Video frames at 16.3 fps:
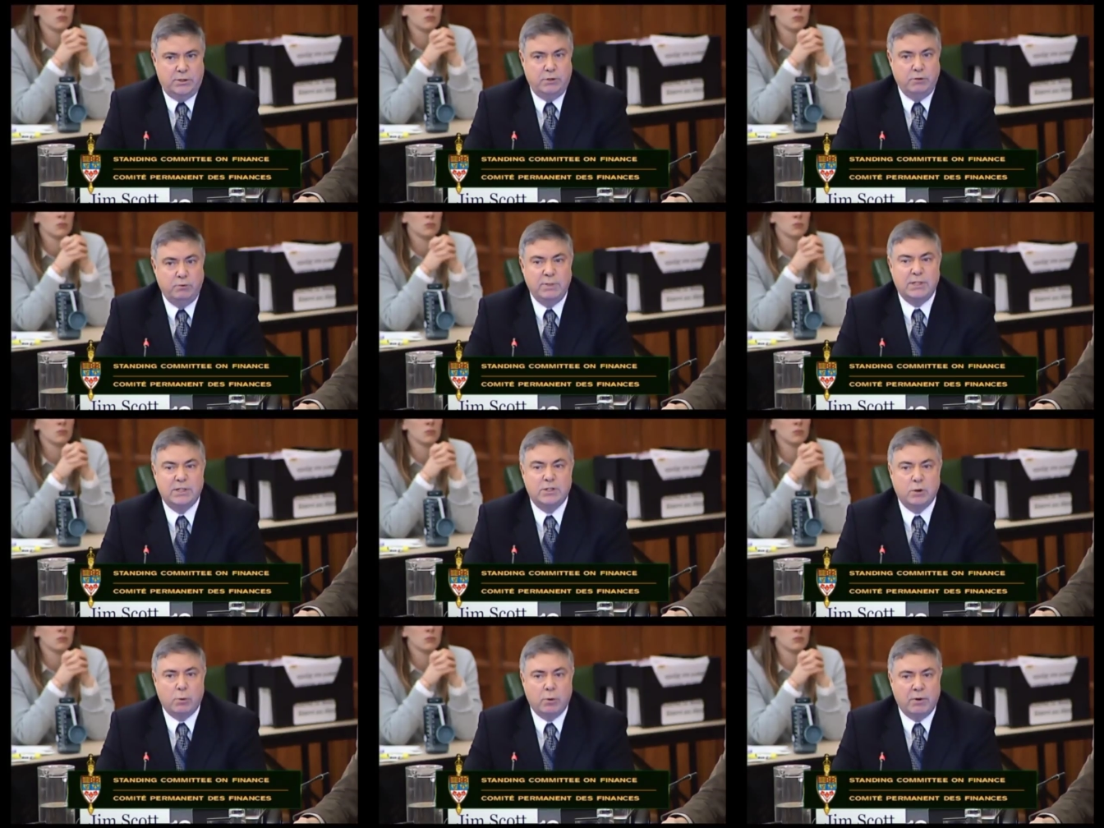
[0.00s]
to
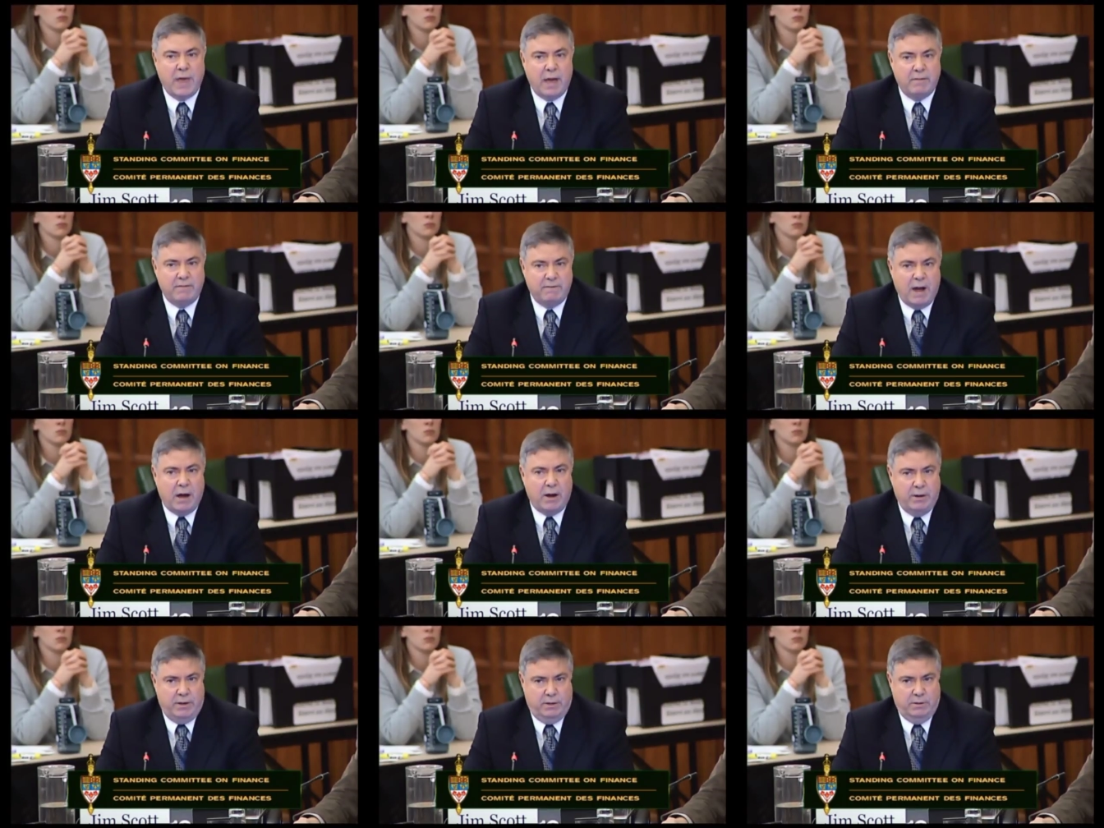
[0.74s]
restore that
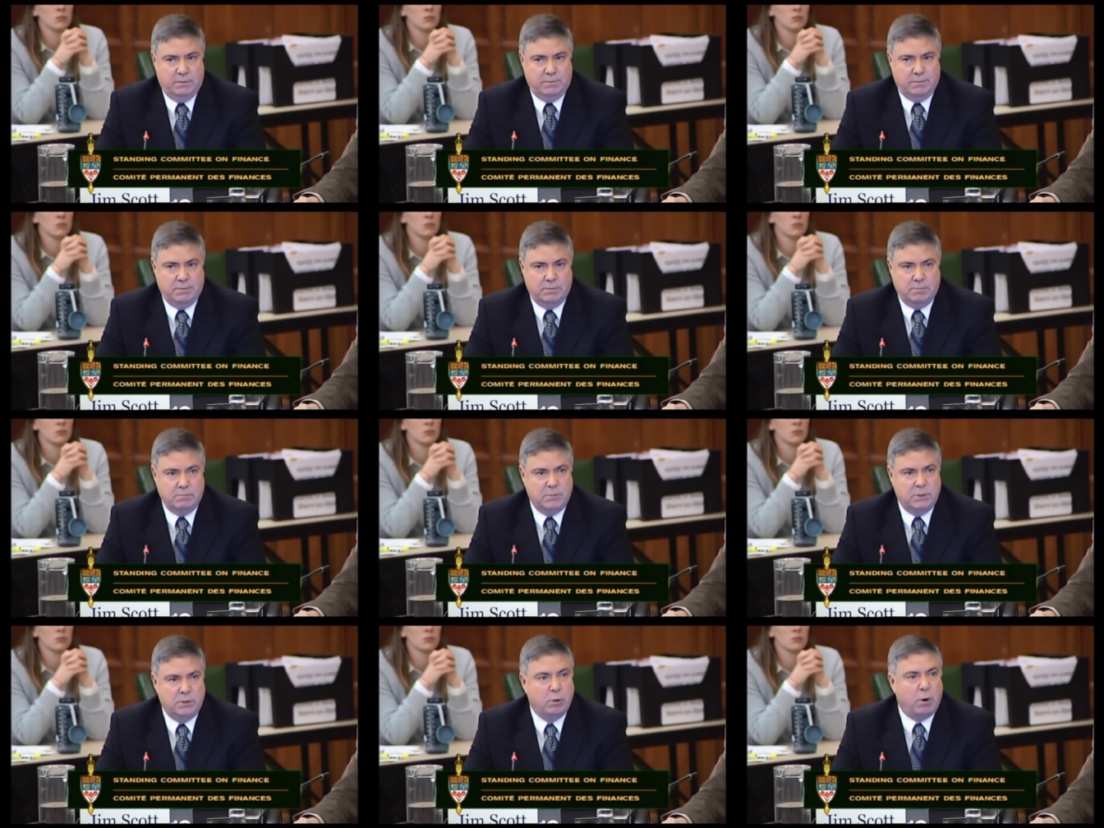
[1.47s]
value
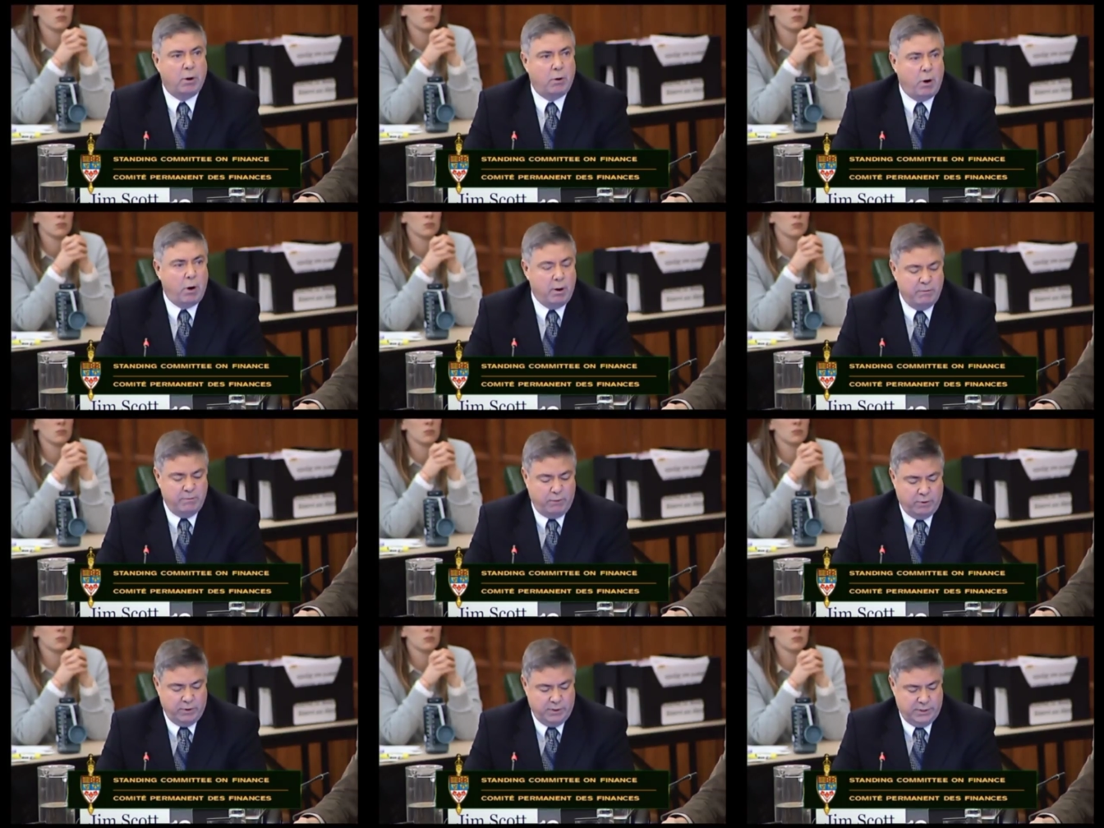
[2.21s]
to our
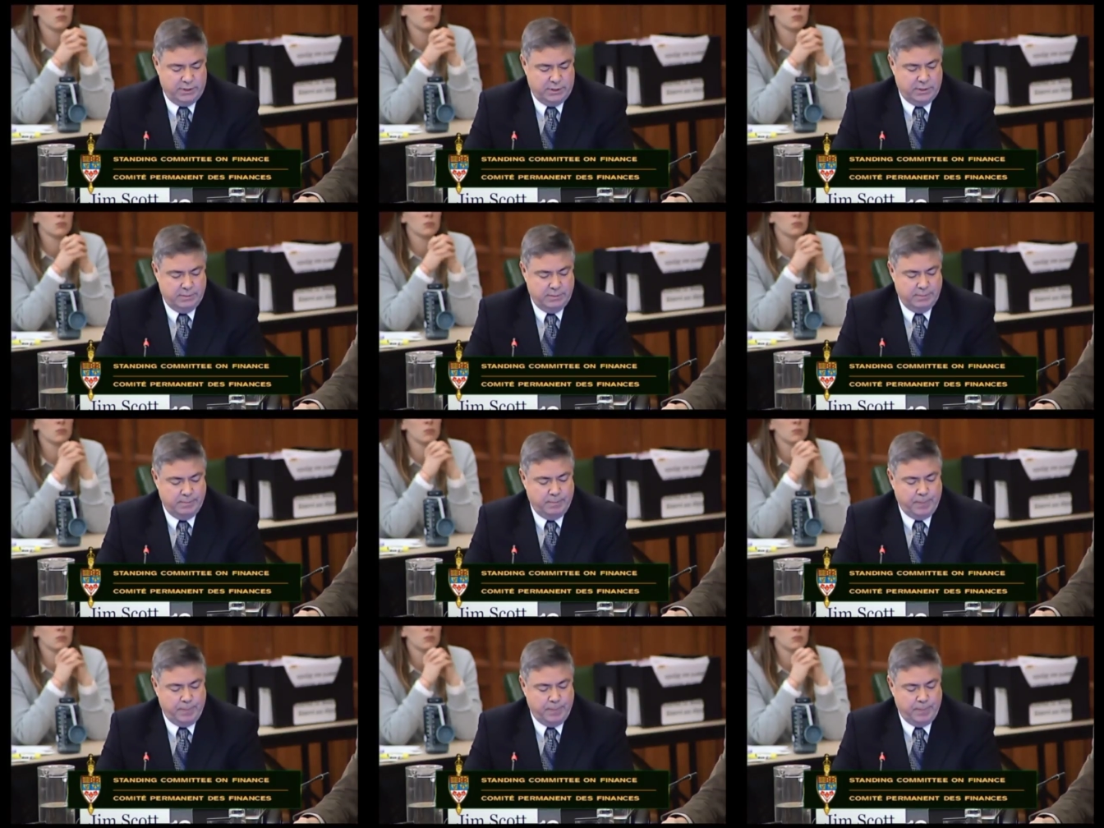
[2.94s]
armed forces.